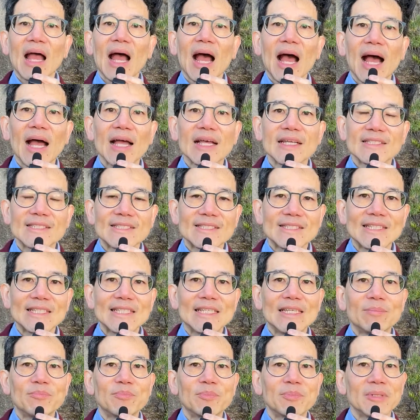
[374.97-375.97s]
I
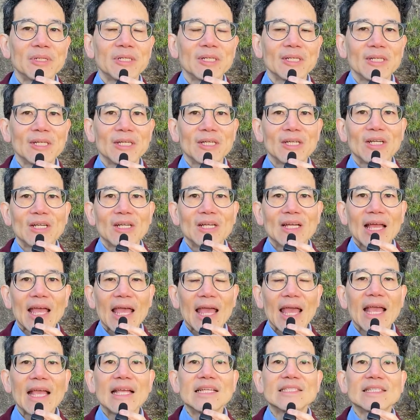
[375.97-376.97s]
sleep
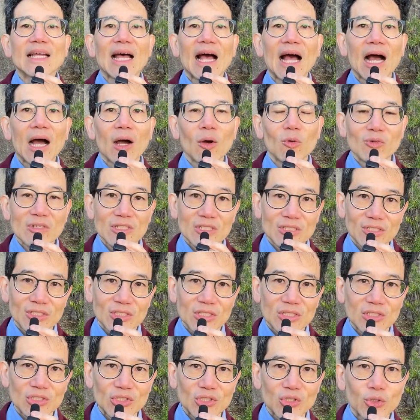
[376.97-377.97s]
8
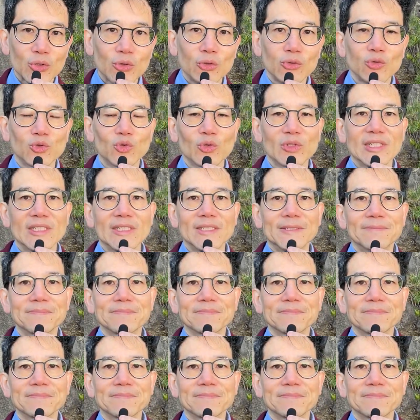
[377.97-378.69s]
hours usually.